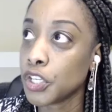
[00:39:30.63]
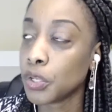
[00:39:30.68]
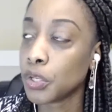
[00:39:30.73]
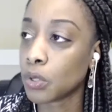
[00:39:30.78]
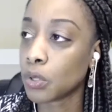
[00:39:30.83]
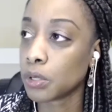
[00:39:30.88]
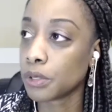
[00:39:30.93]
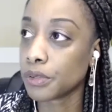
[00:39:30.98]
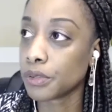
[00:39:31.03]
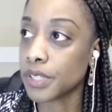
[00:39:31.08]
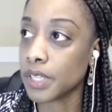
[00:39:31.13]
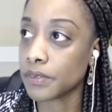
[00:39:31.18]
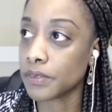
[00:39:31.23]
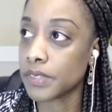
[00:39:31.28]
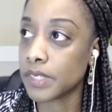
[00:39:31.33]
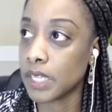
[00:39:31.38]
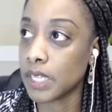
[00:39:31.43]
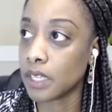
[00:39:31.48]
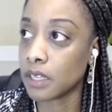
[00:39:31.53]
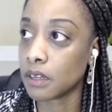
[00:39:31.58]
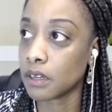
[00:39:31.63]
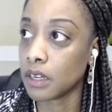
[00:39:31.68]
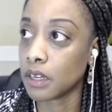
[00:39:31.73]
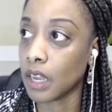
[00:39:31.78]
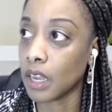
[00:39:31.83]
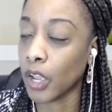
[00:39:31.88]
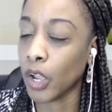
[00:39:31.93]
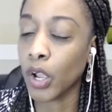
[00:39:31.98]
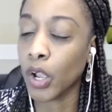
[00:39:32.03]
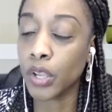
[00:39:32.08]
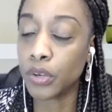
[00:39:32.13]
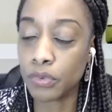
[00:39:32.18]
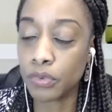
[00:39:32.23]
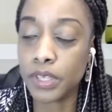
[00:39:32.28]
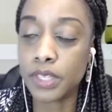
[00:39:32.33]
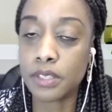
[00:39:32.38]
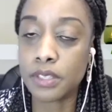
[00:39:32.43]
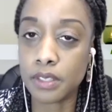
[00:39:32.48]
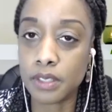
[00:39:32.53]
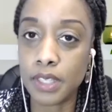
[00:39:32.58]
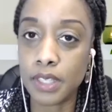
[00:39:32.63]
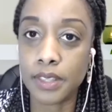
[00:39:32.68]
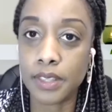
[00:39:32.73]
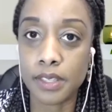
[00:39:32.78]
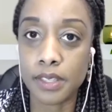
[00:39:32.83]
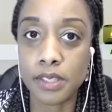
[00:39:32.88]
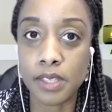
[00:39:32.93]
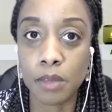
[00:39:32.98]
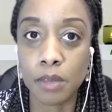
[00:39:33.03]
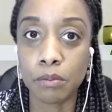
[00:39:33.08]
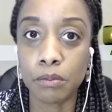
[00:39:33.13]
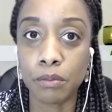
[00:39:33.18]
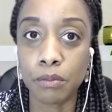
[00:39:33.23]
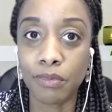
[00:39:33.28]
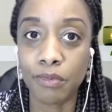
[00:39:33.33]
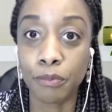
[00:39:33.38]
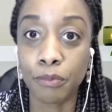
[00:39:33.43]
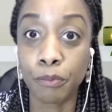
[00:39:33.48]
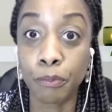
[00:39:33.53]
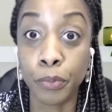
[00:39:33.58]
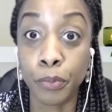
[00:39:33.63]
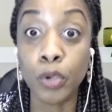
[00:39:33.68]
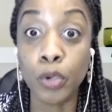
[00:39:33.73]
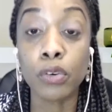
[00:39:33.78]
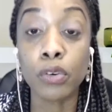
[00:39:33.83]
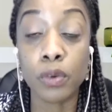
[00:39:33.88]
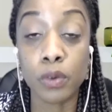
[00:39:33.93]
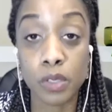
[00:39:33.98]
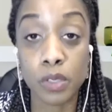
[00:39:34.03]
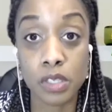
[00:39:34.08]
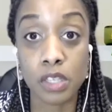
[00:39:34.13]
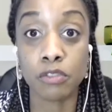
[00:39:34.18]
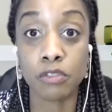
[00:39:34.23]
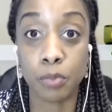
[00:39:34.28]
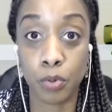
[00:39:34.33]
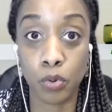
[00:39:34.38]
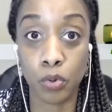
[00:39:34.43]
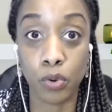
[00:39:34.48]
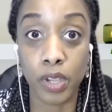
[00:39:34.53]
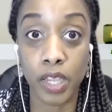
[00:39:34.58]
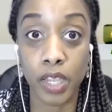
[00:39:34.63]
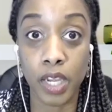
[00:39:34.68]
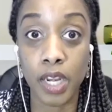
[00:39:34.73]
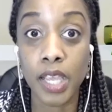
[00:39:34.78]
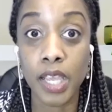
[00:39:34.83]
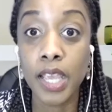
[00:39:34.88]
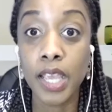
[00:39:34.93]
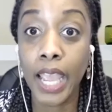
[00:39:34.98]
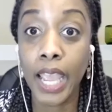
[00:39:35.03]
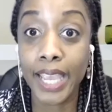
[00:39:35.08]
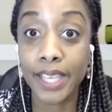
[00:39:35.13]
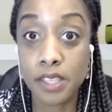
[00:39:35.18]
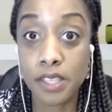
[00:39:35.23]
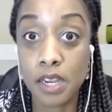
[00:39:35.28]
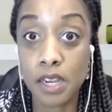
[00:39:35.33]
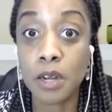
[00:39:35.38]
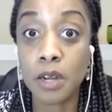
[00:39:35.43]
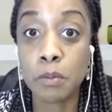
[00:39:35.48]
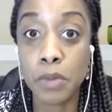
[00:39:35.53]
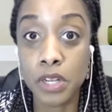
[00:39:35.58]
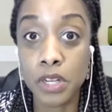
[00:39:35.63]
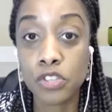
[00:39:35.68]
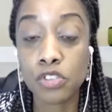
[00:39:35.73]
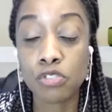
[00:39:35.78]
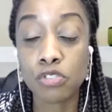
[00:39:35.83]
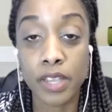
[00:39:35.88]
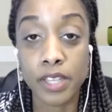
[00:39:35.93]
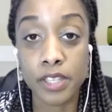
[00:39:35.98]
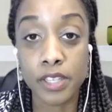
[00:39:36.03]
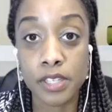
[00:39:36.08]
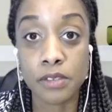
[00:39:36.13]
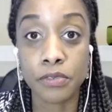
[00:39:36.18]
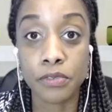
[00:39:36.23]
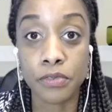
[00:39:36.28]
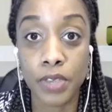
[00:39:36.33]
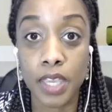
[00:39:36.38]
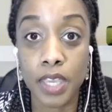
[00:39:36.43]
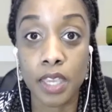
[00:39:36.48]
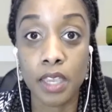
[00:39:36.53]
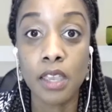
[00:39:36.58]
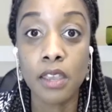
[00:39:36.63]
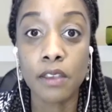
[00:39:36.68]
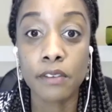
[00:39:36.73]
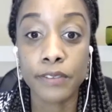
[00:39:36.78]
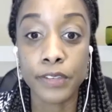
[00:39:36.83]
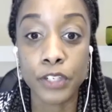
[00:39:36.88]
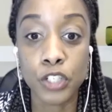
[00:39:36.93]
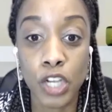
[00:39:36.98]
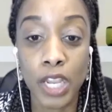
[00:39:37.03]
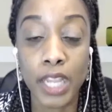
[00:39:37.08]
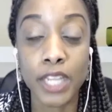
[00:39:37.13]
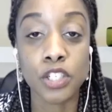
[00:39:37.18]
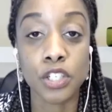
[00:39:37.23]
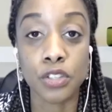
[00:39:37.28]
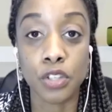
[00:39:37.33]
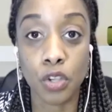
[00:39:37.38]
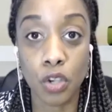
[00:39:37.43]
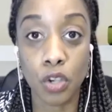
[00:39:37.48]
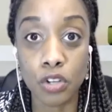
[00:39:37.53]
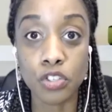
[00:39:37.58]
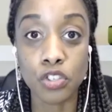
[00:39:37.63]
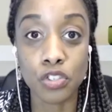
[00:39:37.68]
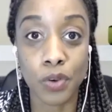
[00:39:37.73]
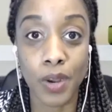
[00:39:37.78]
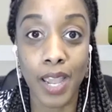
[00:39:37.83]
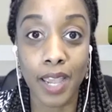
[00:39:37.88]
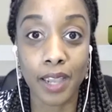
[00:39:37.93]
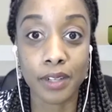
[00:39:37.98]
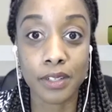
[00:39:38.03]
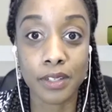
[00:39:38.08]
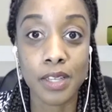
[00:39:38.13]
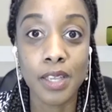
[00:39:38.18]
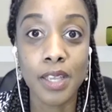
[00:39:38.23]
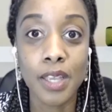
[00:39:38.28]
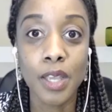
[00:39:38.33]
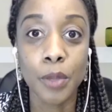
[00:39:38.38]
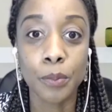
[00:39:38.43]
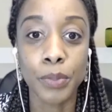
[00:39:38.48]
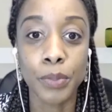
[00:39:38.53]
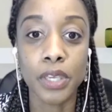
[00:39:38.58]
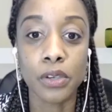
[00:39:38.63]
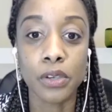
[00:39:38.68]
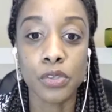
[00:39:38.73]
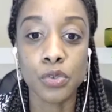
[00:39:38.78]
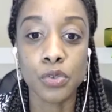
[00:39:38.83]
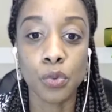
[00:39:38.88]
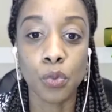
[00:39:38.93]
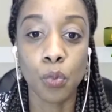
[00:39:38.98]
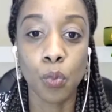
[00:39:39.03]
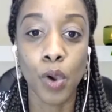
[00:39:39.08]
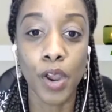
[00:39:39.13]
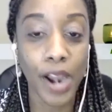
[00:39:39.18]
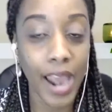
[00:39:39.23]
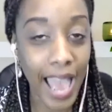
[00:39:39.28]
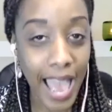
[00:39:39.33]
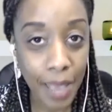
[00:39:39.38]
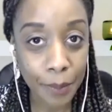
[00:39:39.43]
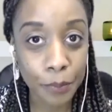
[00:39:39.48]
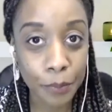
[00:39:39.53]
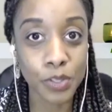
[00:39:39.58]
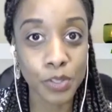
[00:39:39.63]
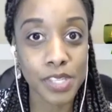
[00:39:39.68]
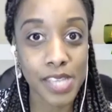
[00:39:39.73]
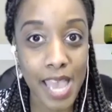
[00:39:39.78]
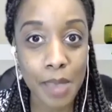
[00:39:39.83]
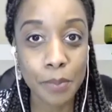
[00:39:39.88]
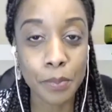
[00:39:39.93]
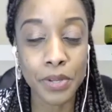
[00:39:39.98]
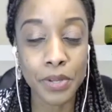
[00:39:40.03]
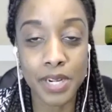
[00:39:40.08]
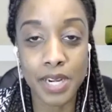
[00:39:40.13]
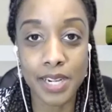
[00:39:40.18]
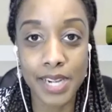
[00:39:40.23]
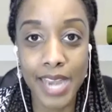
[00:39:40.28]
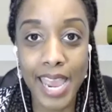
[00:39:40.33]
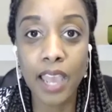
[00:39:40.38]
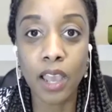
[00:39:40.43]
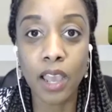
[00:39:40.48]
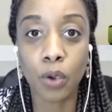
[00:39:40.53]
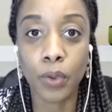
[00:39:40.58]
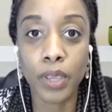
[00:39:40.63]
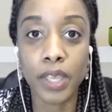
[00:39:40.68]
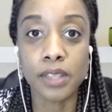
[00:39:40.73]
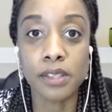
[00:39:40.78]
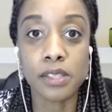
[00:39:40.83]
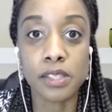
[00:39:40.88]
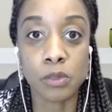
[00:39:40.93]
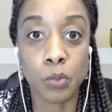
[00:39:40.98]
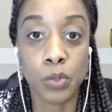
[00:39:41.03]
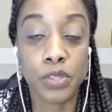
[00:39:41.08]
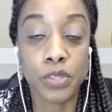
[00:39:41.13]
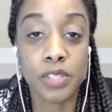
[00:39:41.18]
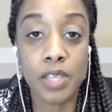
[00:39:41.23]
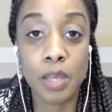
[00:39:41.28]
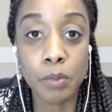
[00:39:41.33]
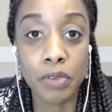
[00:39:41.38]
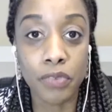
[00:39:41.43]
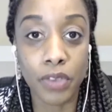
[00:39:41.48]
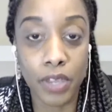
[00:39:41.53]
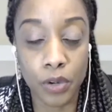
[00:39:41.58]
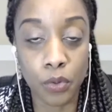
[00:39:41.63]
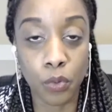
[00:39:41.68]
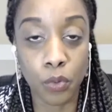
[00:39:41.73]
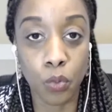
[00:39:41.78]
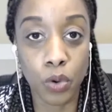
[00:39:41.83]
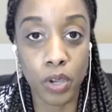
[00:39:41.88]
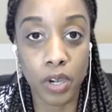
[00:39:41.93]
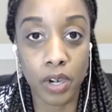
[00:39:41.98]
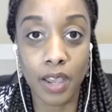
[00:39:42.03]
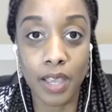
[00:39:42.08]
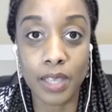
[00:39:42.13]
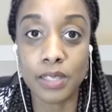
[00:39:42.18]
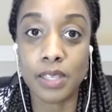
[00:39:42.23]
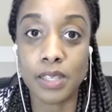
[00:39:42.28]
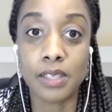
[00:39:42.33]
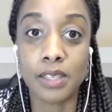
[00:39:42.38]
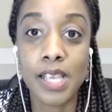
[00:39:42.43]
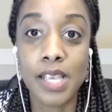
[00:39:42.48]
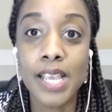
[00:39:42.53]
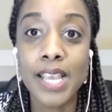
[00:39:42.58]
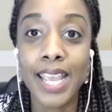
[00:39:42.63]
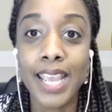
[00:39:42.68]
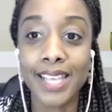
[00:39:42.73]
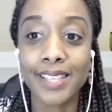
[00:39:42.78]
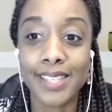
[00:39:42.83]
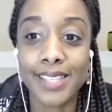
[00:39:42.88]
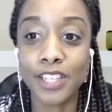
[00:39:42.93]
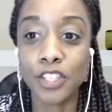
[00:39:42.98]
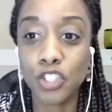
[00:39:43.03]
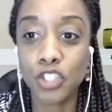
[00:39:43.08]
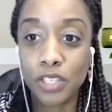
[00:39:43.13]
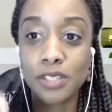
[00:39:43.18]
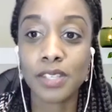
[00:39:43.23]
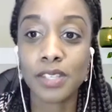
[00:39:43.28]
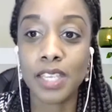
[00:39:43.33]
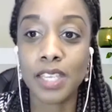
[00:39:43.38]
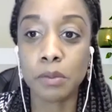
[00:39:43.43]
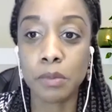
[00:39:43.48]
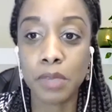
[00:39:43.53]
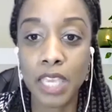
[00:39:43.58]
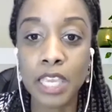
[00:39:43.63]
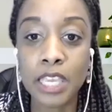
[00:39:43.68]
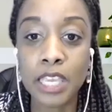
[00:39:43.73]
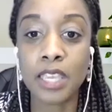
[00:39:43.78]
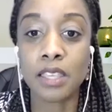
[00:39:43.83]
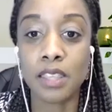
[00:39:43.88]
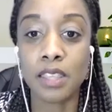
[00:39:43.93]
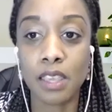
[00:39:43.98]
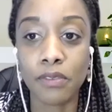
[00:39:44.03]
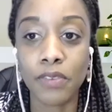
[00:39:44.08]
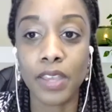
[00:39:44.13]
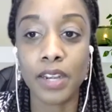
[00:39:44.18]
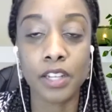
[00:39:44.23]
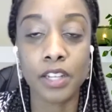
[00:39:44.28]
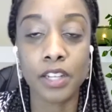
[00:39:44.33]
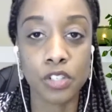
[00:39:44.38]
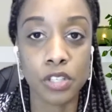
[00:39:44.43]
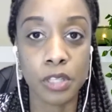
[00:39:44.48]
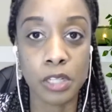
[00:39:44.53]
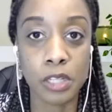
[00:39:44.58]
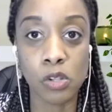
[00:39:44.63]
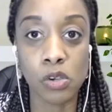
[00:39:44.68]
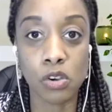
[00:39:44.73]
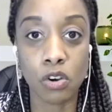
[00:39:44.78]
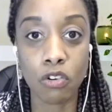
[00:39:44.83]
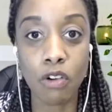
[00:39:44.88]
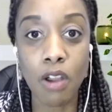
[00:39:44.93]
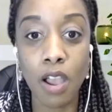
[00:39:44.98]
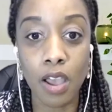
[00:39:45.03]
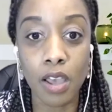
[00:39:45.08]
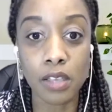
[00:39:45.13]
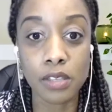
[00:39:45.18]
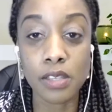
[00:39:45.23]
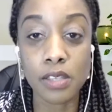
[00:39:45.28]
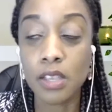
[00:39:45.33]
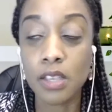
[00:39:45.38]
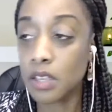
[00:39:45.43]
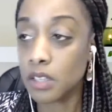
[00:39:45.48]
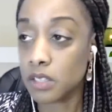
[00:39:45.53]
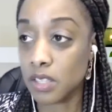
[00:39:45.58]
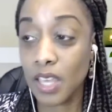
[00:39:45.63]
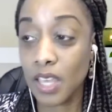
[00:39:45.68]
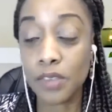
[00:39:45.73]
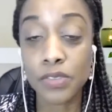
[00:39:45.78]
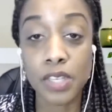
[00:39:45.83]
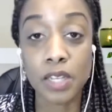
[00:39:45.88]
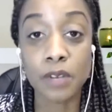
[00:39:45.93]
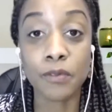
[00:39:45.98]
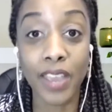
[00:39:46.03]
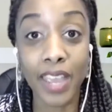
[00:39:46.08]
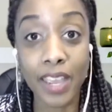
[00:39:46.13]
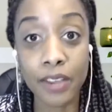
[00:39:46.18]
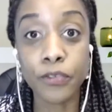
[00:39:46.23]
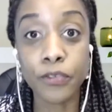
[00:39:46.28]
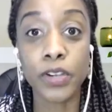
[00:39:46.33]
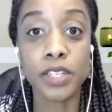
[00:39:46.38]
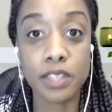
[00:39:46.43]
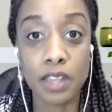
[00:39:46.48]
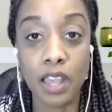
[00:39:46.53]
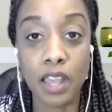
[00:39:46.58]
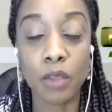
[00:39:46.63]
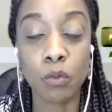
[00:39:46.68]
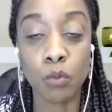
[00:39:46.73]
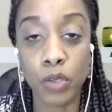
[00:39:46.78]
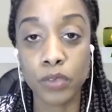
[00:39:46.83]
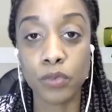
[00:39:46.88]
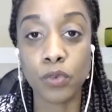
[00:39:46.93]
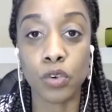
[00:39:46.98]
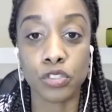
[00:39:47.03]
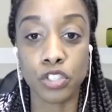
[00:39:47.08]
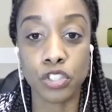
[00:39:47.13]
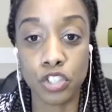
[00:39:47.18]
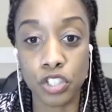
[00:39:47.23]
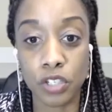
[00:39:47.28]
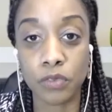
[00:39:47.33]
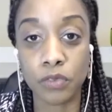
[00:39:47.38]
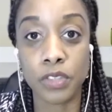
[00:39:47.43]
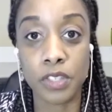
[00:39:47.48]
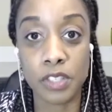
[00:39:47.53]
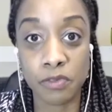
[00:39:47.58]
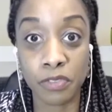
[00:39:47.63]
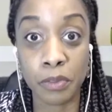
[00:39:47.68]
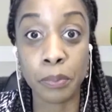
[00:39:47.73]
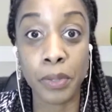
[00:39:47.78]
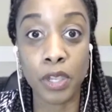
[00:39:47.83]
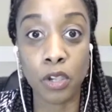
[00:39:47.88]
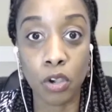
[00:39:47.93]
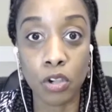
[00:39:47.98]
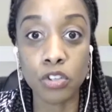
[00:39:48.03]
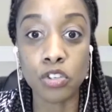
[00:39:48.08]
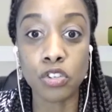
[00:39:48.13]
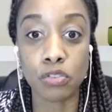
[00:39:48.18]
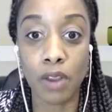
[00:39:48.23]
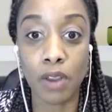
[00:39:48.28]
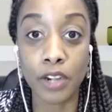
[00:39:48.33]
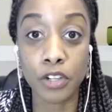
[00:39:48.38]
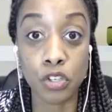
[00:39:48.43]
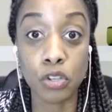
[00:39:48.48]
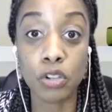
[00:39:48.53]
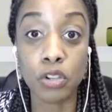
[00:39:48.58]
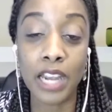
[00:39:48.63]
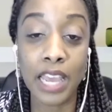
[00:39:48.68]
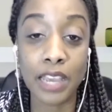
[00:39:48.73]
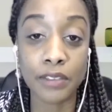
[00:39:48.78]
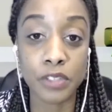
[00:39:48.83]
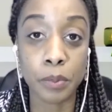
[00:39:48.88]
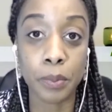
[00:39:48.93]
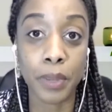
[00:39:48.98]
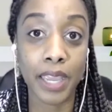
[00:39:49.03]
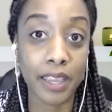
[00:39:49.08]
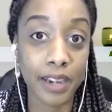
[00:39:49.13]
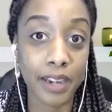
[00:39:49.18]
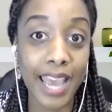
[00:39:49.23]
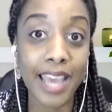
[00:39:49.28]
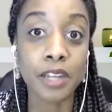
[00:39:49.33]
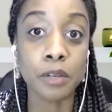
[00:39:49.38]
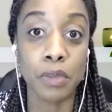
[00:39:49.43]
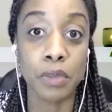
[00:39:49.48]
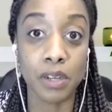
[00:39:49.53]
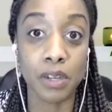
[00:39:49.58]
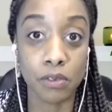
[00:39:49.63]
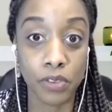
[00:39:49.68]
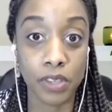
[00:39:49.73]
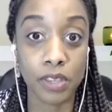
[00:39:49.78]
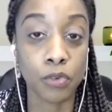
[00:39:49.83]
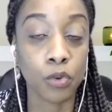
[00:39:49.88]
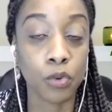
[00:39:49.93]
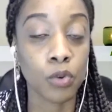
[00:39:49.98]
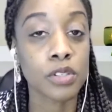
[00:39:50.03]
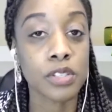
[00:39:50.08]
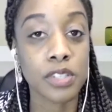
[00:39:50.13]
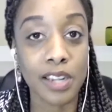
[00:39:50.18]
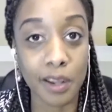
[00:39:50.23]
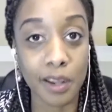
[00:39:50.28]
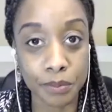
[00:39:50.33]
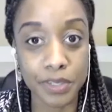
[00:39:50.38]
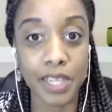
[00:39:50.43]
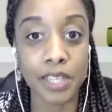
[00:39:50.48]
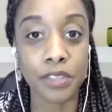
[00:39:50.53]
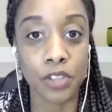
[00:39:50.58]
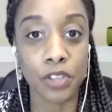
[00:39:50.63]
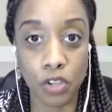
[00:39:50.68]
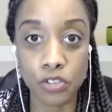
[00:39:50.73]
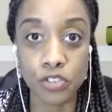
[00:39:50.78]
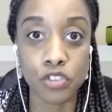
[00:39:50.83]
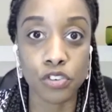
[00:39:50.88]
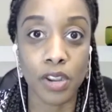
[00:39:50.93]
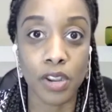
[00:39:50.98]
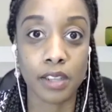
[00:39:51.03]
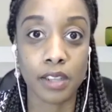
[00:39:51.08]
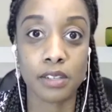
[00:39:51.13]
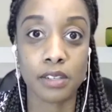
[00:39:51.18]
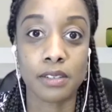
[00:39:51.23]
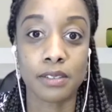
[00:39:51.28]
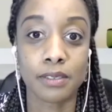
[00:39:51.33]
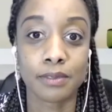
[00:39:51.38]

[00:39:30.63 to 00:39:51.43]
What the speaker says: clause I heard recently that some bureaus have brought in is an administrative fee for changing the contract. Because what's happening now with some event organizers is they just keep kicking the event into the long grass. So they've said, for every time we've got to shift this flipping contract, you're going to have to pay an admin fee for us to update the contract.